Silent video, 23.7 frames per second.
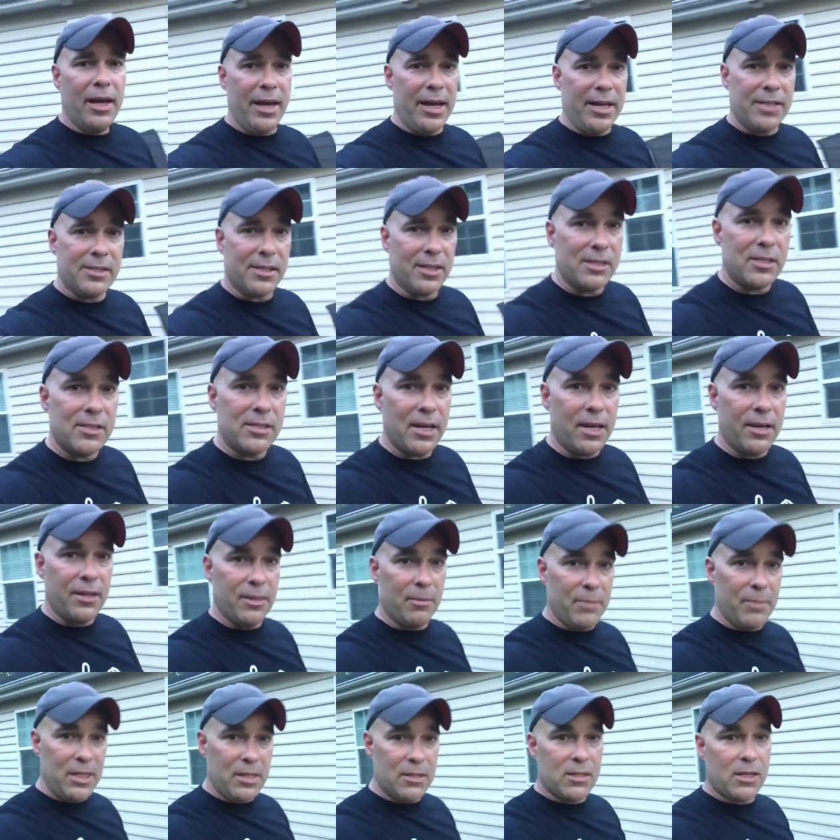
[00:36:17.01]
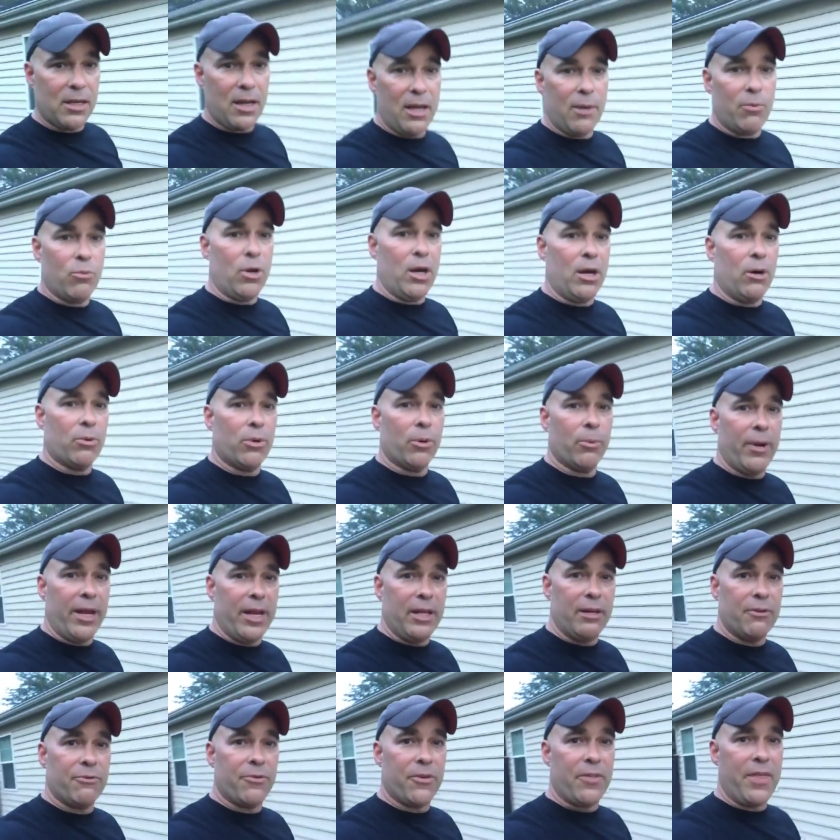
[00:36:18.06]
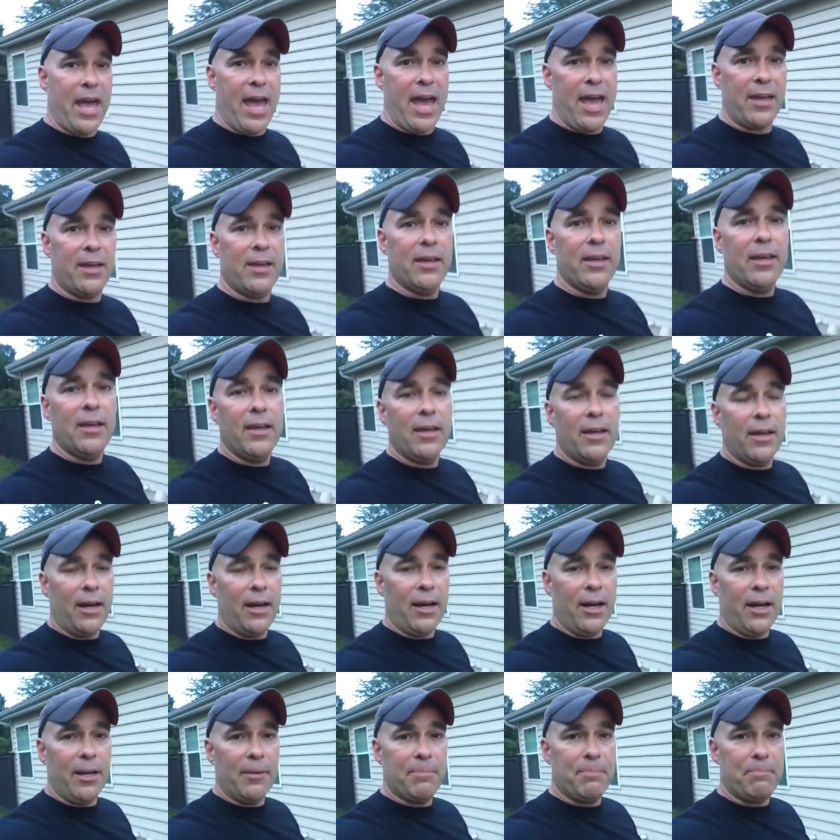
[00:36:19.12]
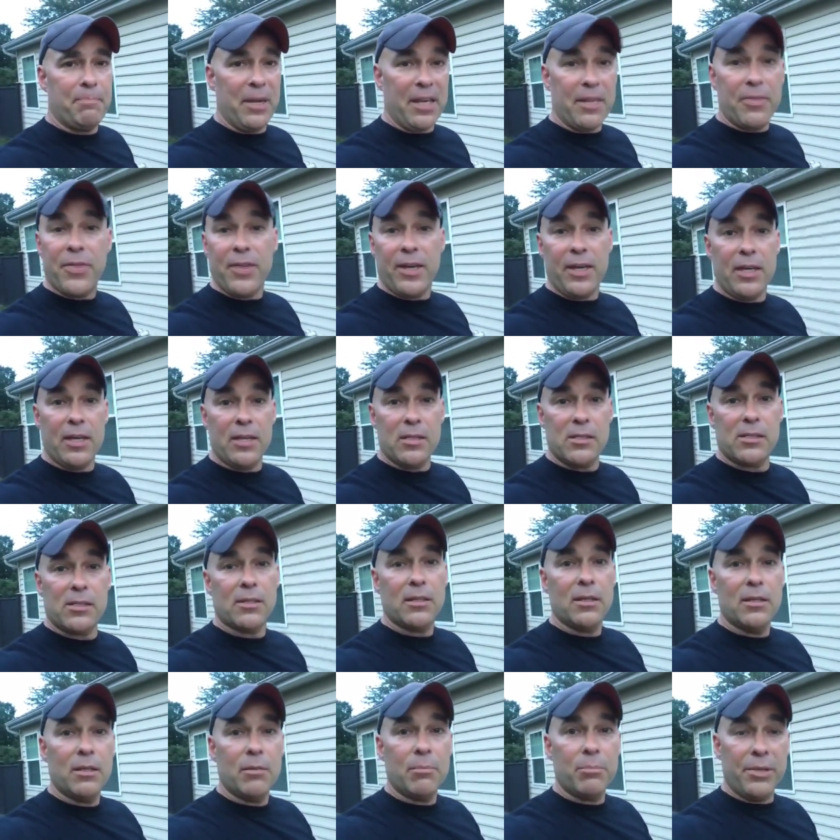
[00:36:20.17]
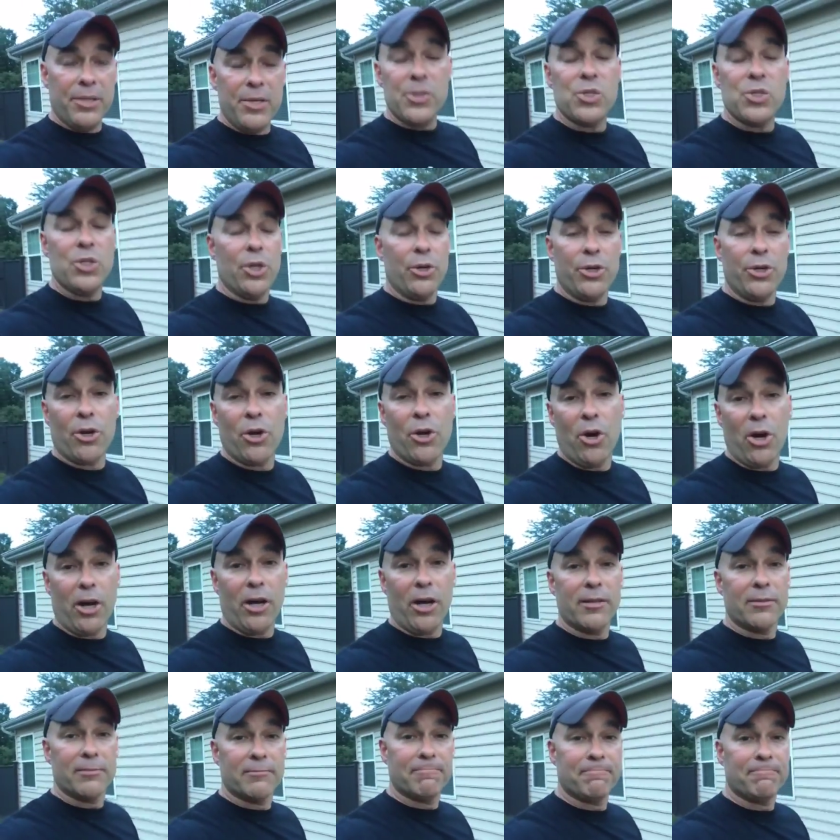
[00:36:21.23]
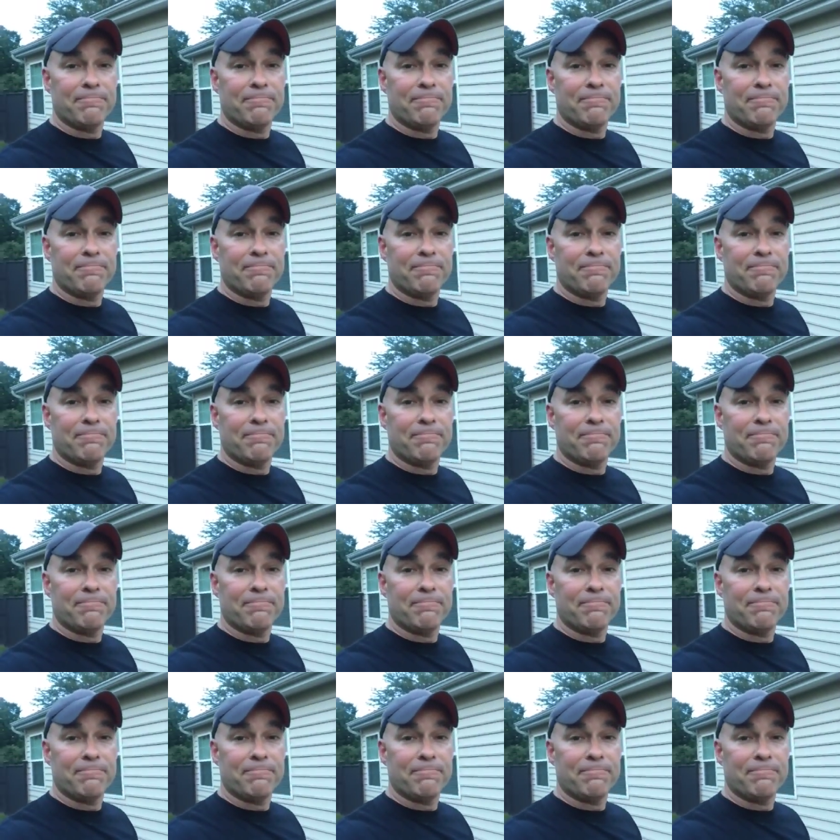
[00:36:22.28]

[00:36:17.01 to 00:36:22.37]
And as I said, in the meantime, while we're waiting for that, big thing is, please know your horror.